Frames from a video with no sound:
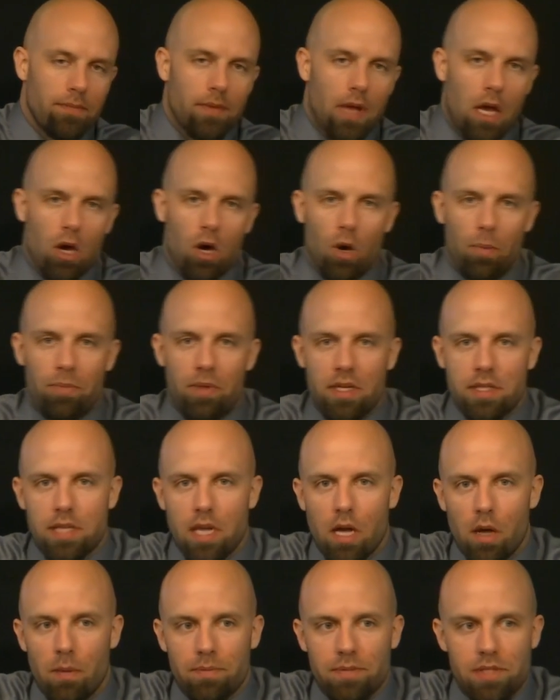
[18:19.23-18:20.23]
I hope this
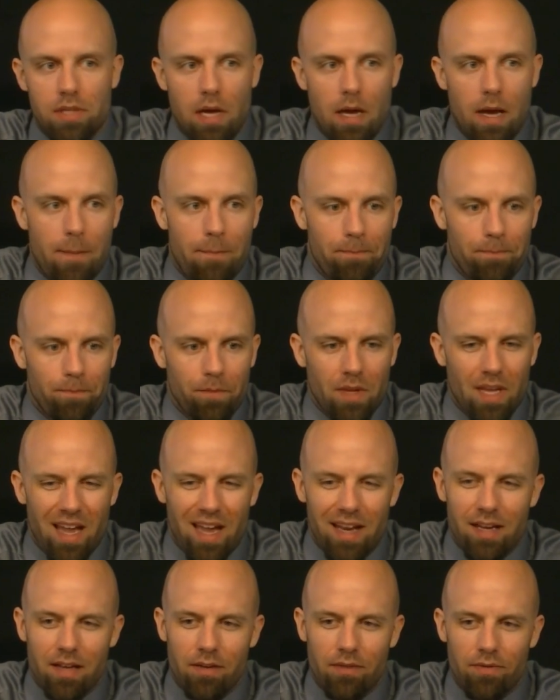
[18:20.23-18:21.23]
helps and
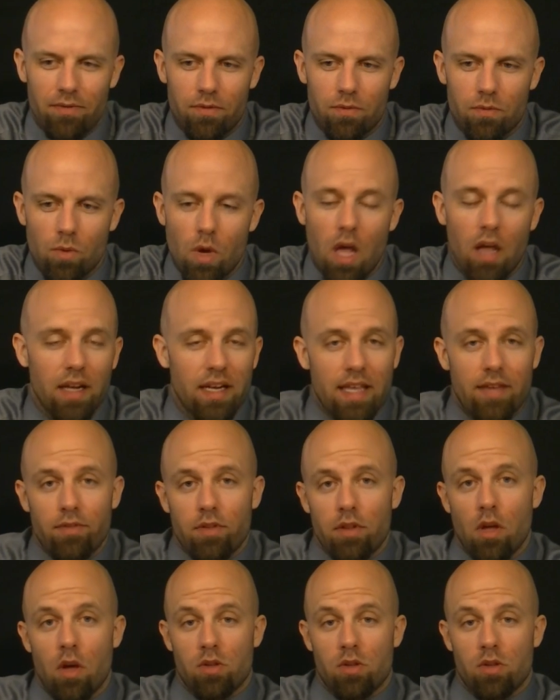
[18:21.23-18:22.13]
even